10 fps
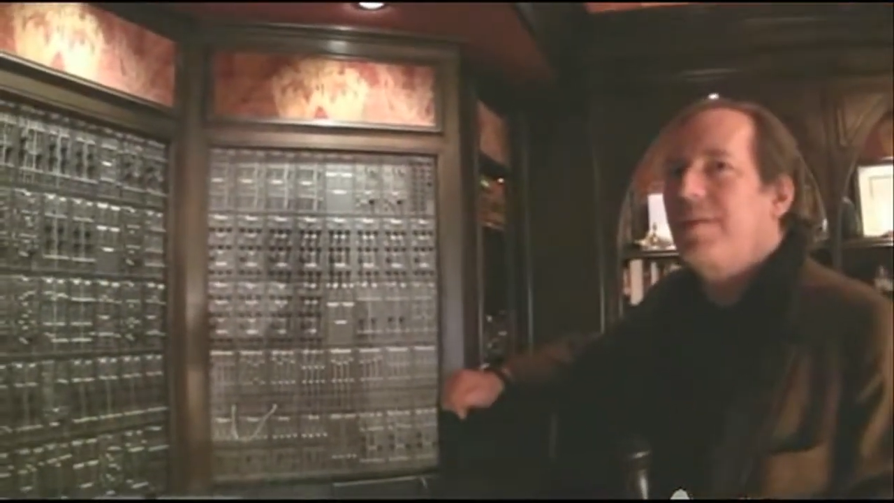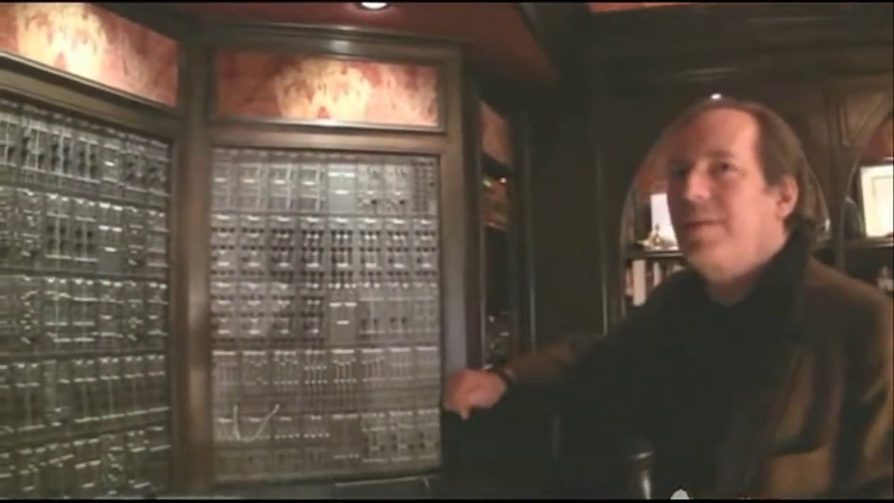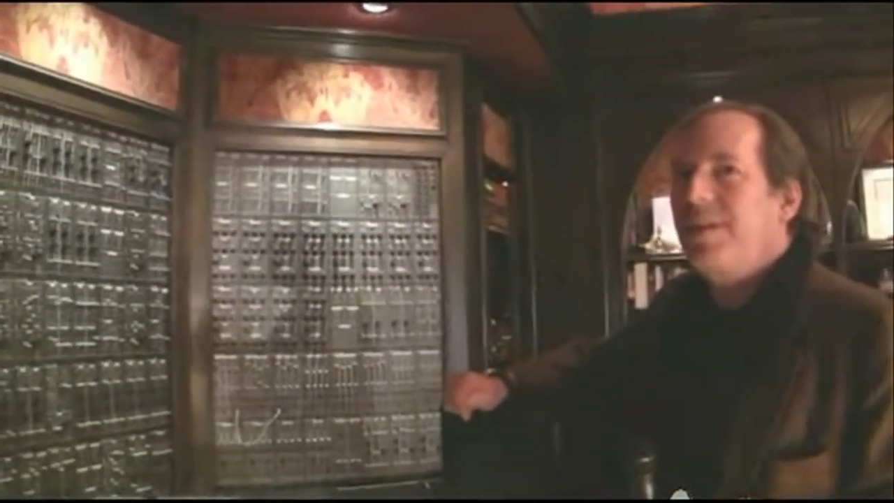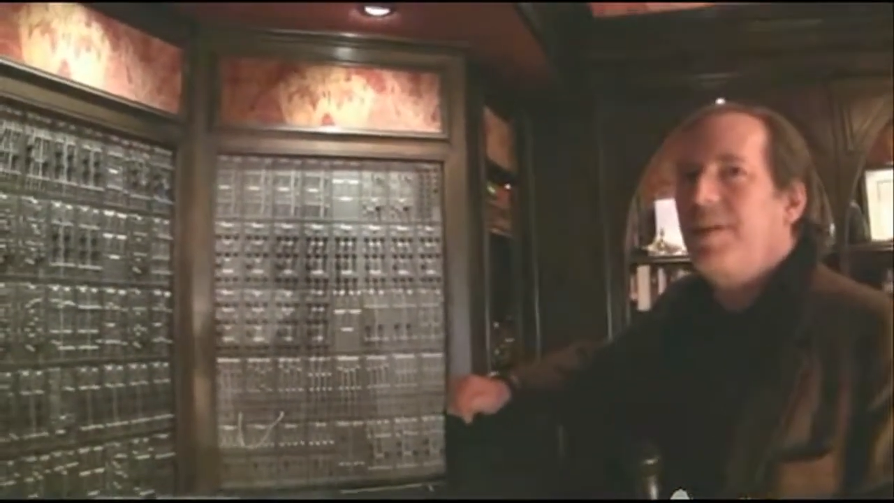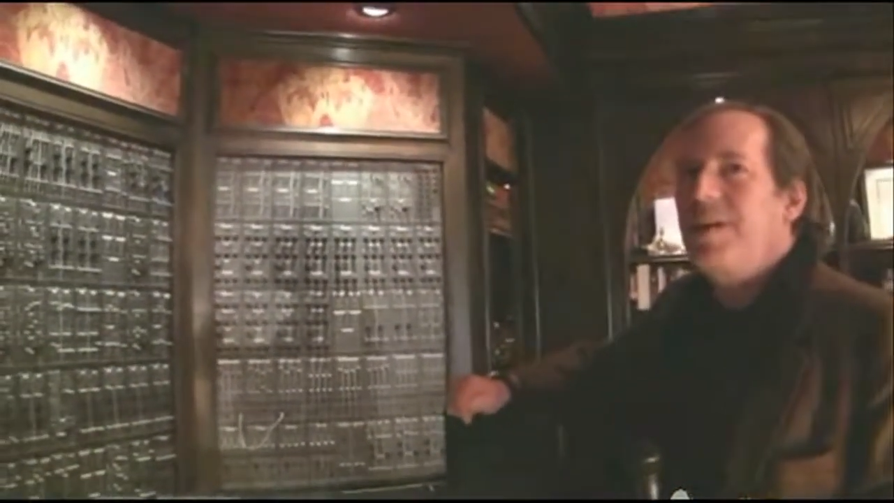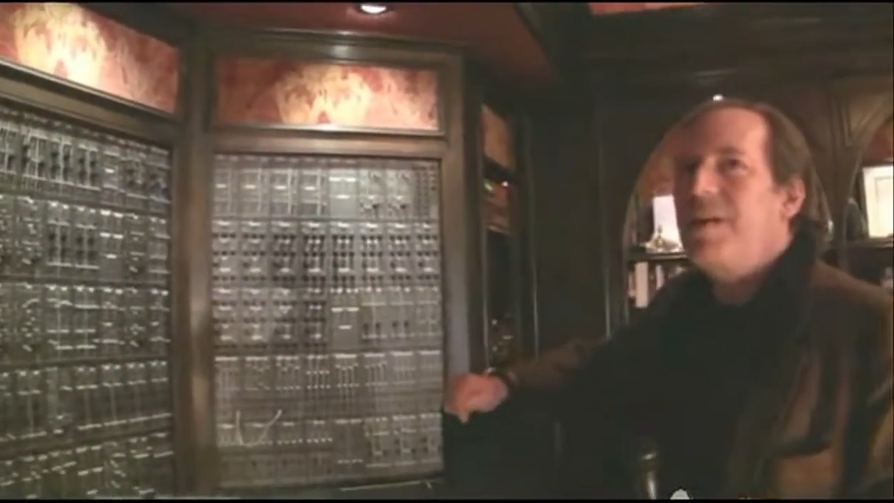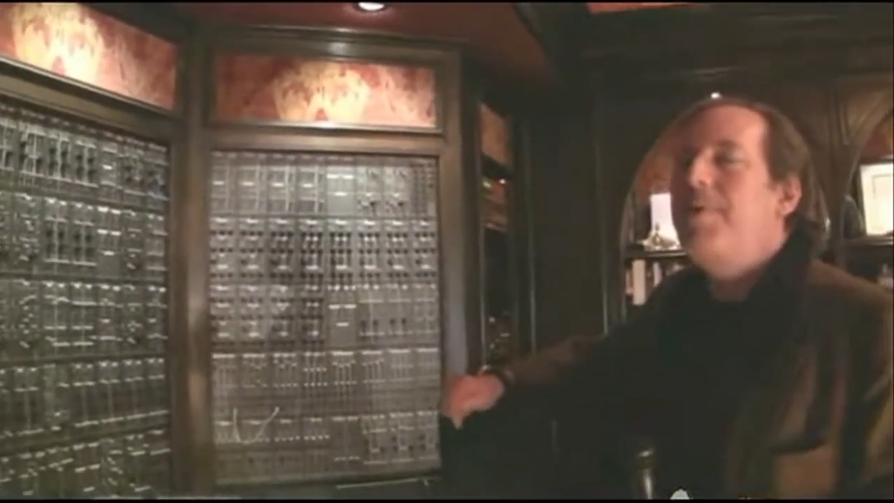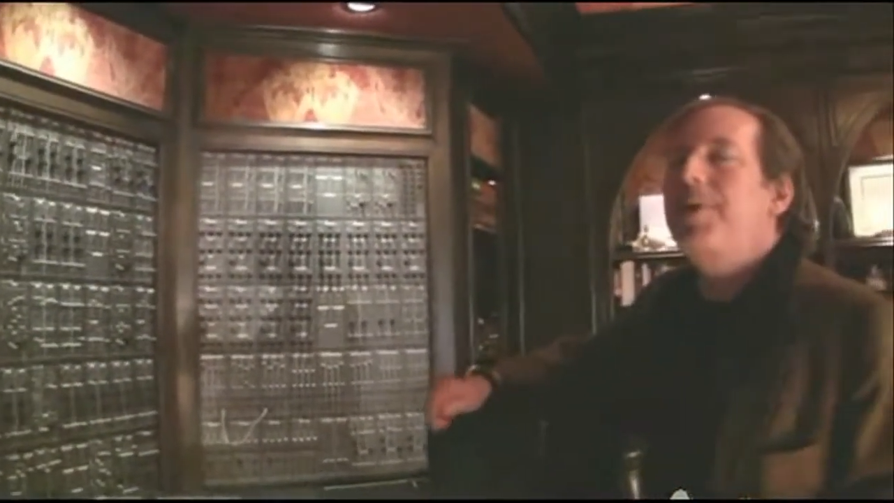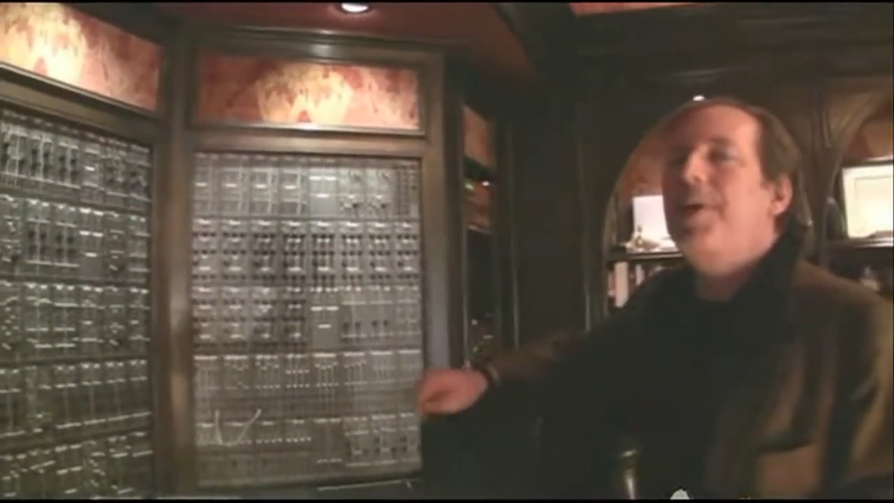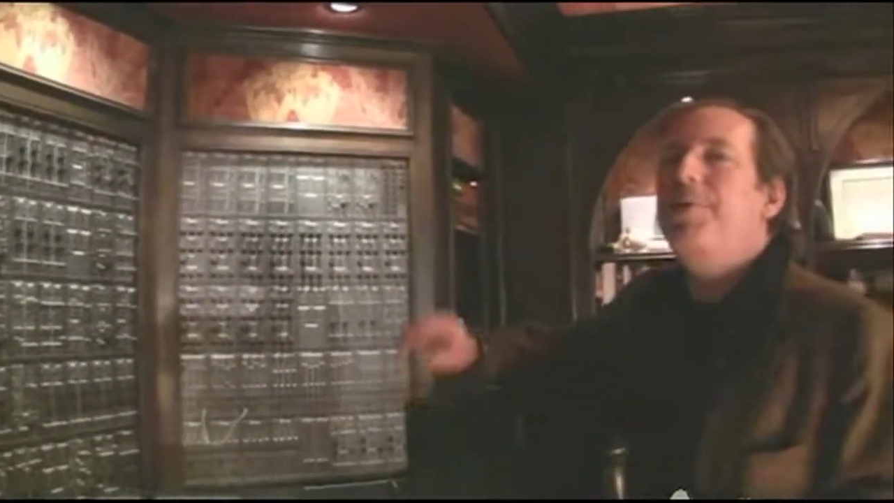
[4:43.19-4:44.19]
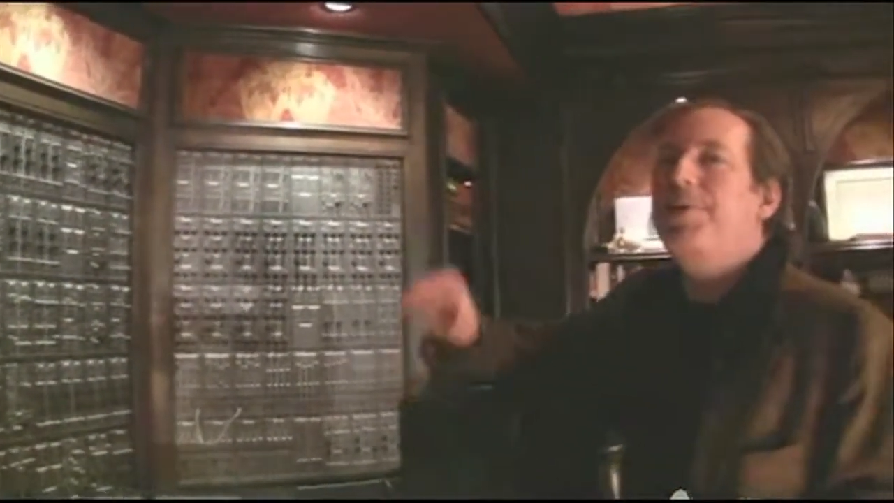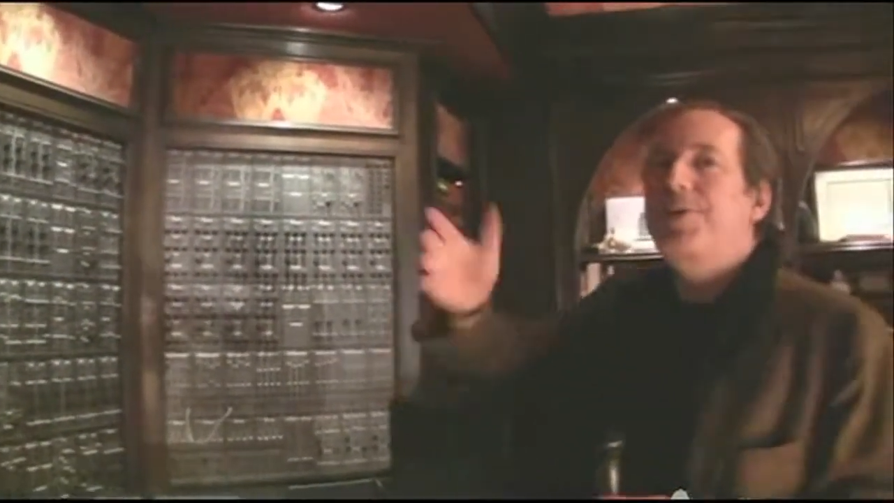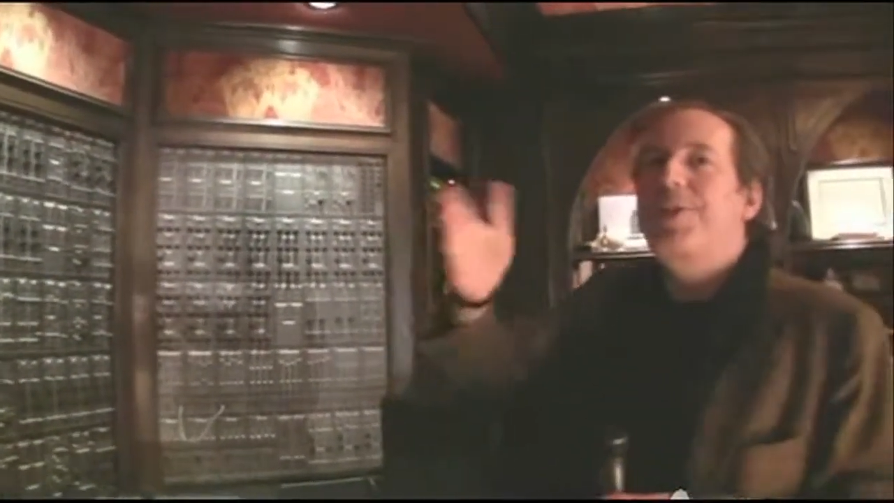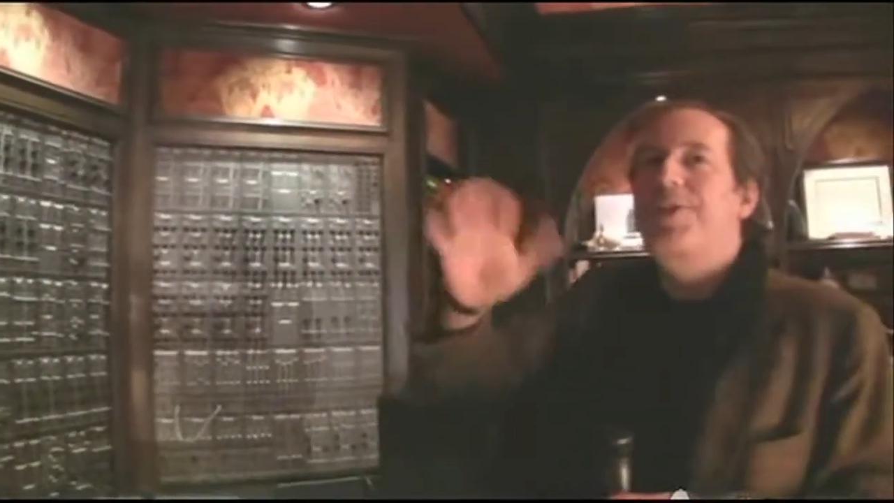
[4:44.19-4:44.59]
It was just